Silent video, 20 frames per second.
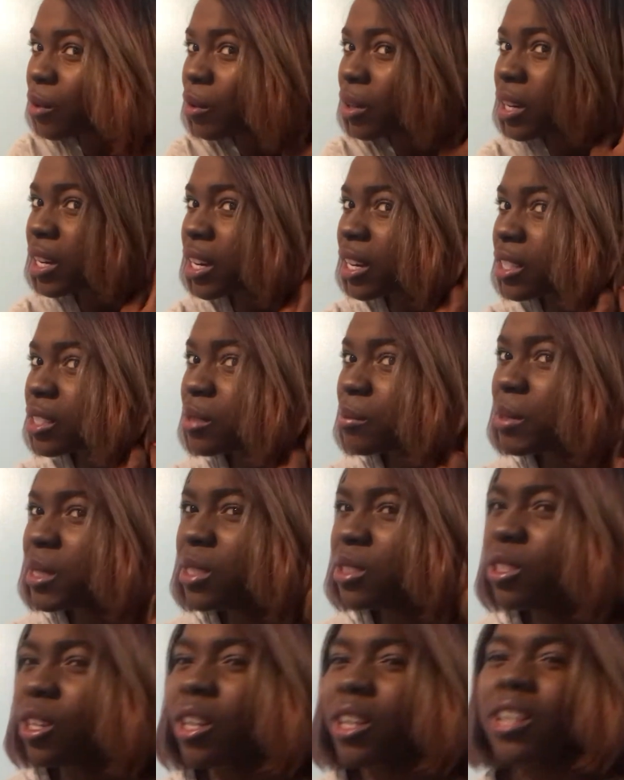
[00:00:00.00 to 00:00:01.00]
I wanted hair to
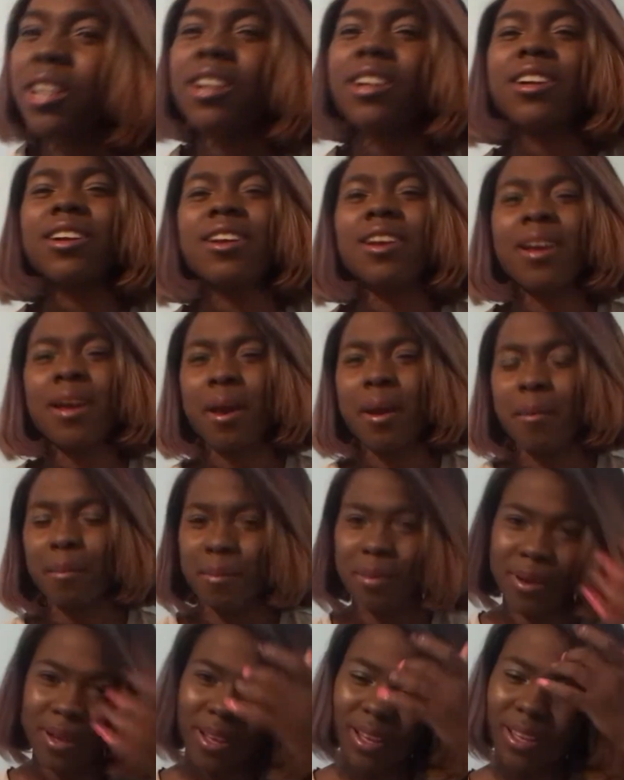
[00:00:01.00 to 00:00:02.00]
be darker,
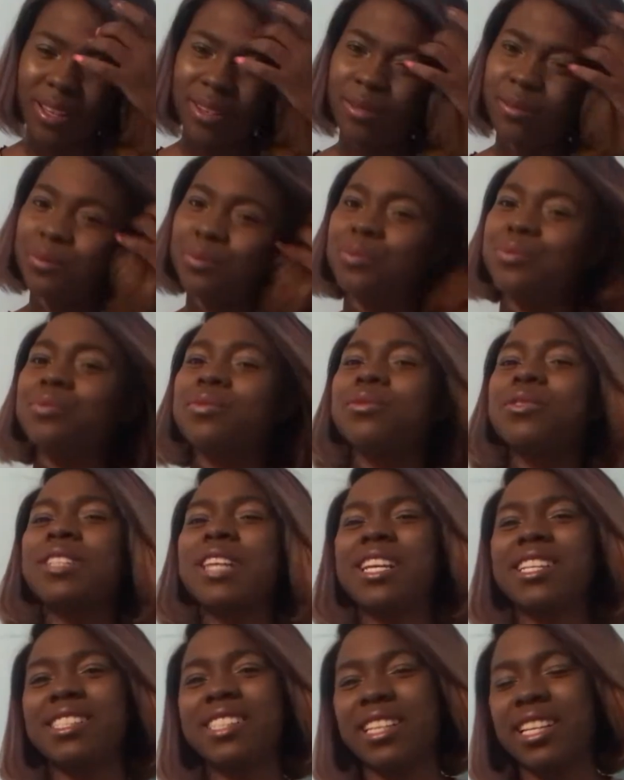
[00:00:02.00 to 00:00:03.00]
but when
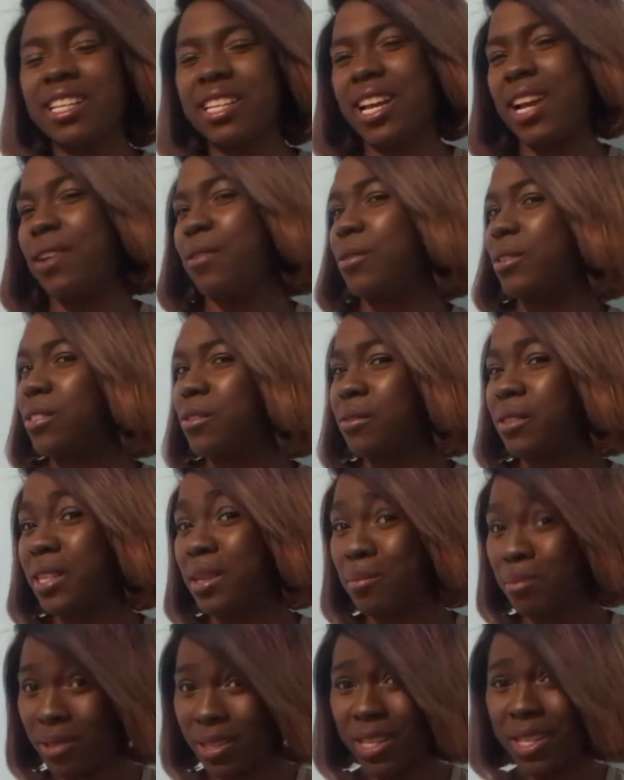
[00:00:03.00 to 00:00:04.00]
I did it, I wasn't
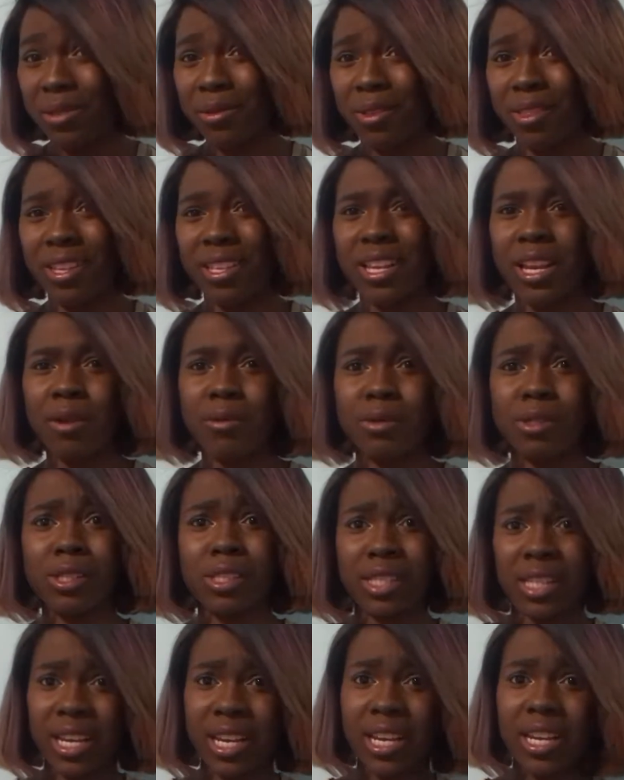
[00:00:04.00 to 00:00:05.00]
really pleased with it. I was
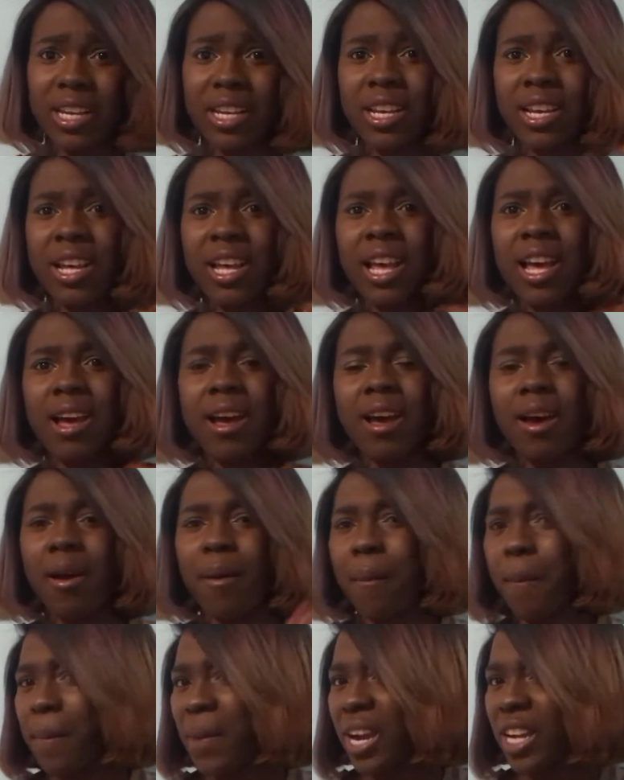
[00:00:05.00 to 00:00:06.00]
just like,
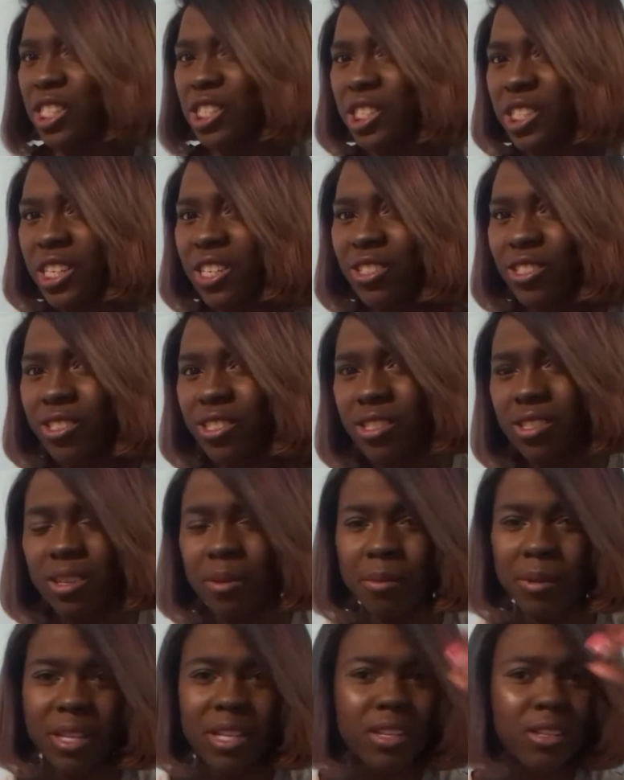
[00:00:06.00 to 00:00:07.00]
I gotta change it to
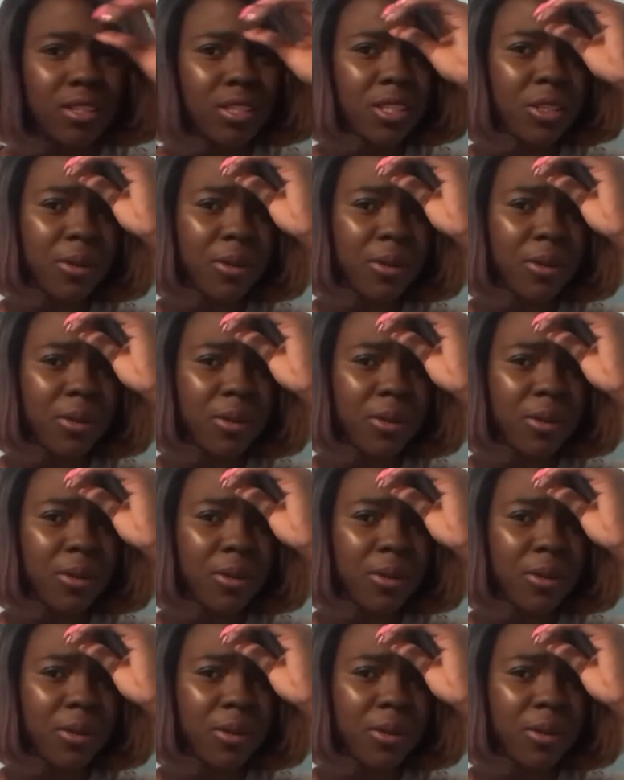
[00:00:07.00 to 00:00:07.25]
something else.